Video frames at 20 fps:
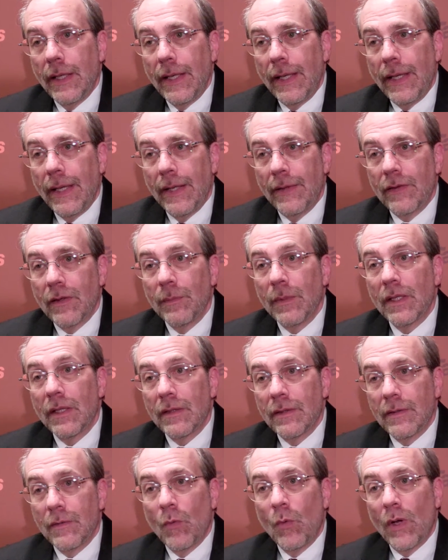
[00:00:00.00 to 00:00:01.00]
And to me,
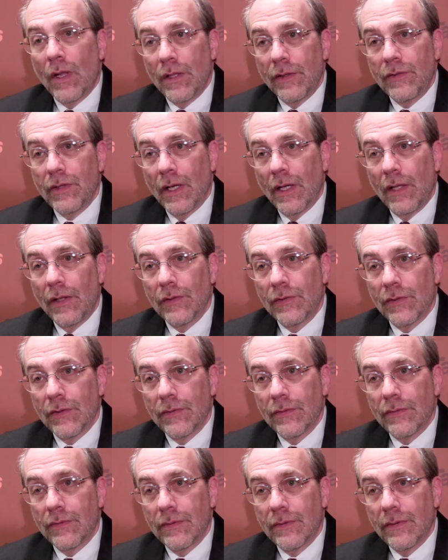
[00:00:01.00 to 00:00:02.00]
one of the
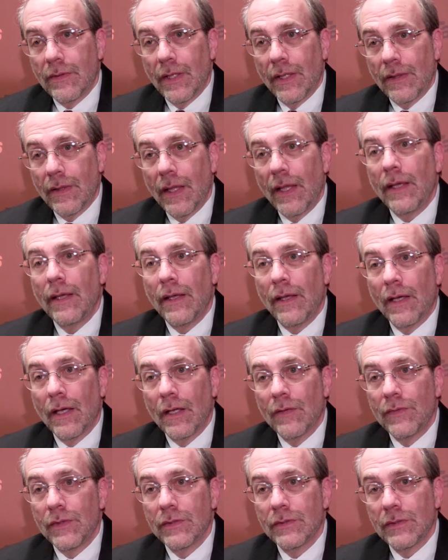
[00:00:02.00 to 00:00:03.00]
challenges that they
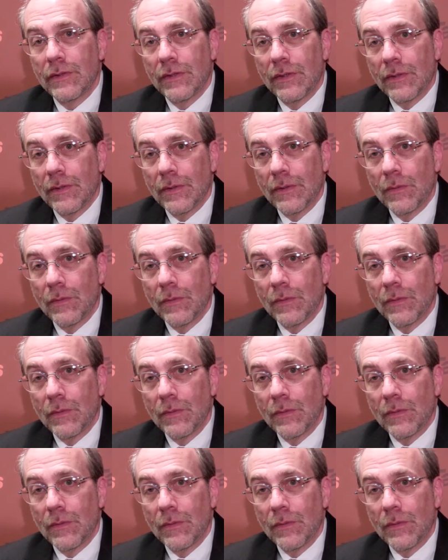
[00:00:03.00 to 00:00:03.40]
have is to